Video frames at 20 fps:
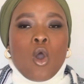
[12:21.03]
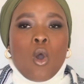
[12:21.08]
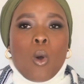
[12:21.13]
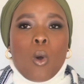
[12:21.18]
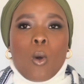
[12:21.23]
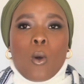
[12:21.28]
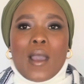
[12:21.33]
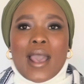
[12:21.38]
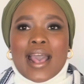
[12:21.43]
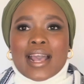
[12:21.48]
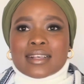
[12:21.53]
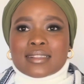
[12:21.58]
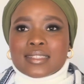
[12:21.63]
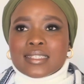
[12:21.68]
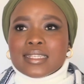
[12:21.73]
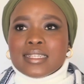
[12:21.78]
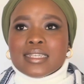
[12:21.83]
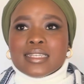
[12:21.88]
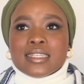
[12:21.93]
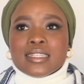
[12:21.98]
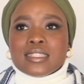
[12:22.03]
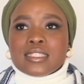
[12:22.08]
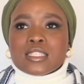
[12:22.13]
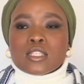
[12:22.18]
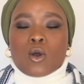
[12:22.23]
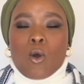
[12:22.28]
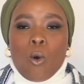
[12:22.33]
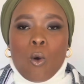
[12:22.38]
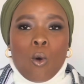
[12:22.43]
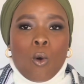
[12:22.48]
or
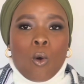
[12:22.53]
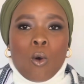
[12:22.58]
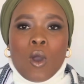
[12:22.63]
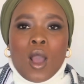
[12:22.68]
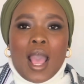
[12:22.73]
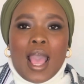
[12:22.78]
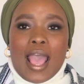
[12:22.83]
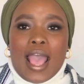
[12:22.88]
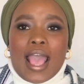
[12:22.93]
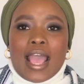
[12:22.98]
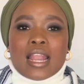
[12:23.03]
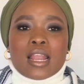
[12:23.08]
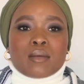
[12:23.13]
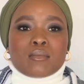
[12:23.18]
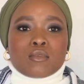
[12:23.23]
accidents, and I'm